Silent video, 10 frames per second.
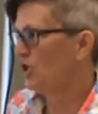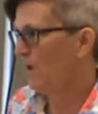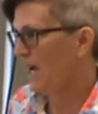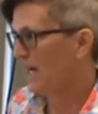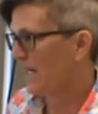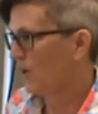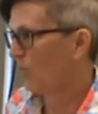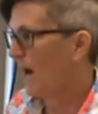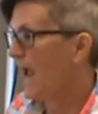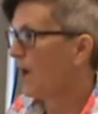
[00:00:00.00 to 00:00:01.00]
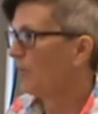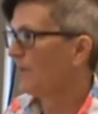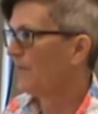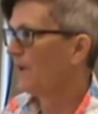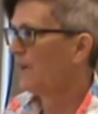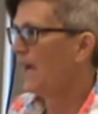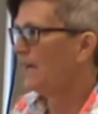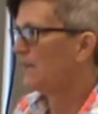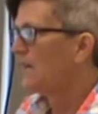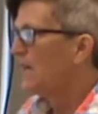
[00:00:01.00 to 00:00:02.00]
you how to get around, but they'll kind
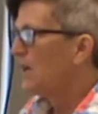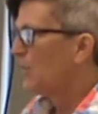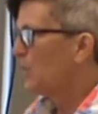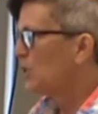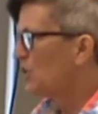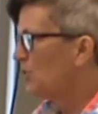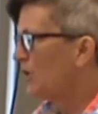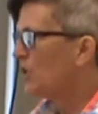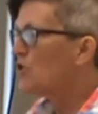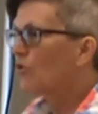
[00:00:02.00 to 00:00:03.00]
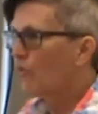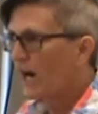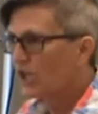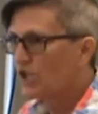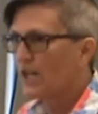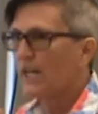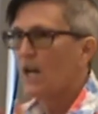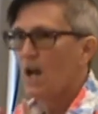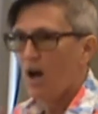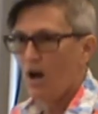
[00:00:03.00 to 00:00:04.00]
of put you in the direction
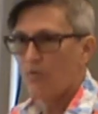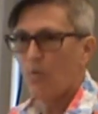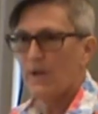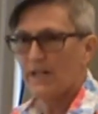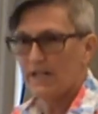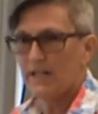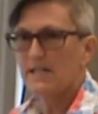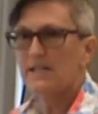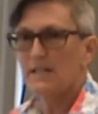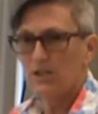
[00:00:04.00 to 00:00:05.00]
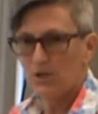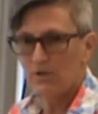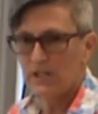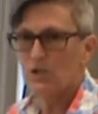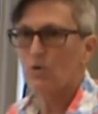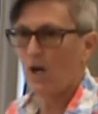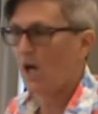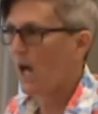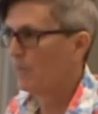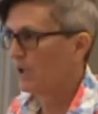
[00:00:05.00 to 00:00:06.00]
of what it is you need to
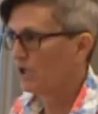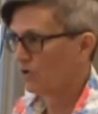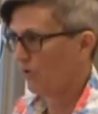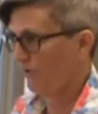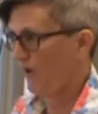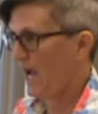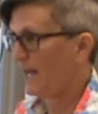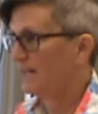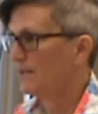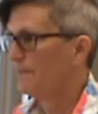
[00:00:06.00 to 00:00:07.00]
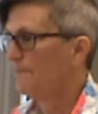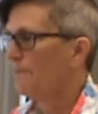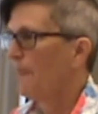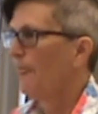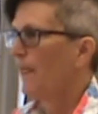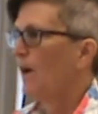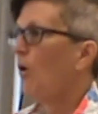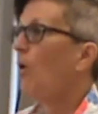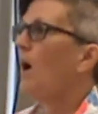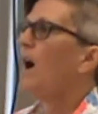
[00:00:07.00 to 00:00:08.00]
accomplish or find.
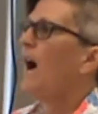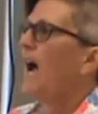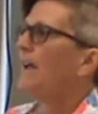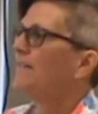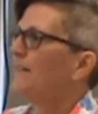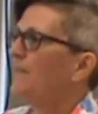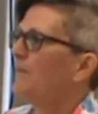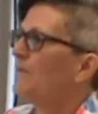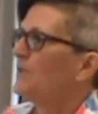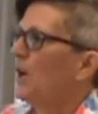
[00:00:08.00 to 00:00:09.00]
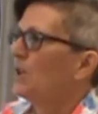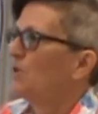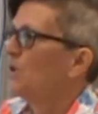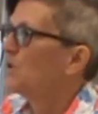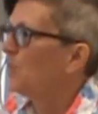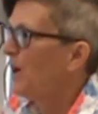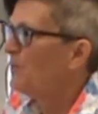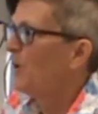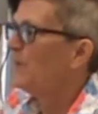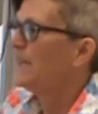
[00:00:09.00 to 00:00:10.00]
I talked to this one
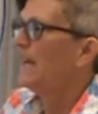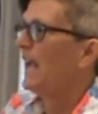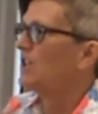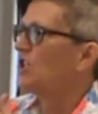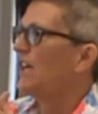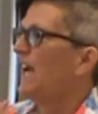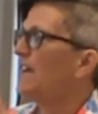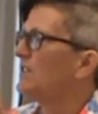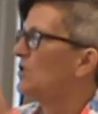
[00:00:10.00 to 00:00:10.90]
woman, and she has